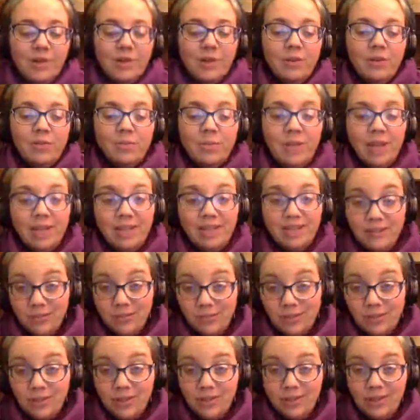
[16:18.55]

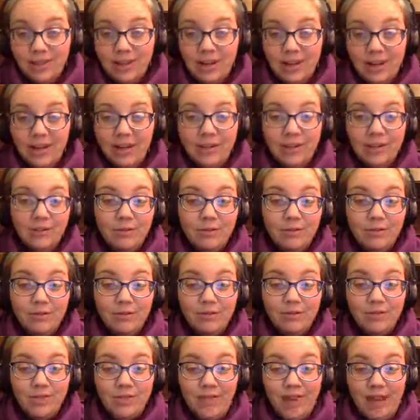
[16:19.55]
mindful of
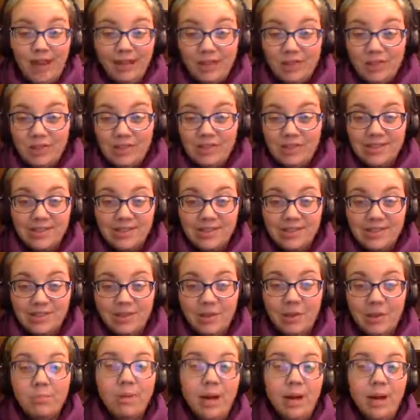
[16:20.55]
not just
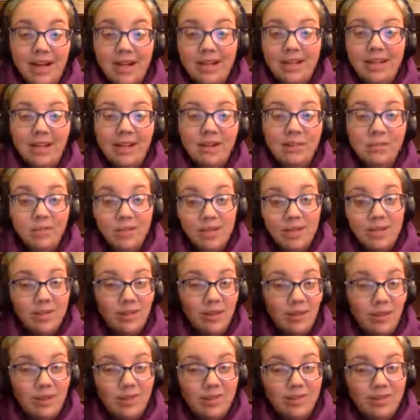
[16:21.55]
your body, but
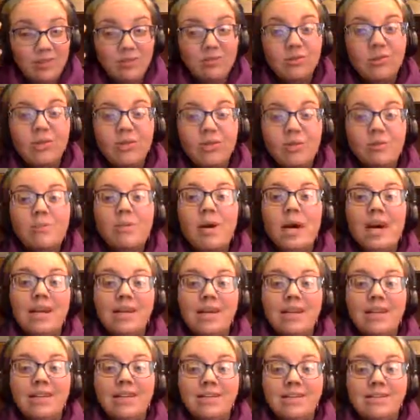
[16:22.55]
also your
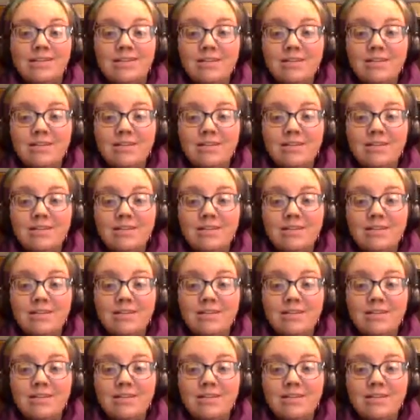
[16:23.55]
mind.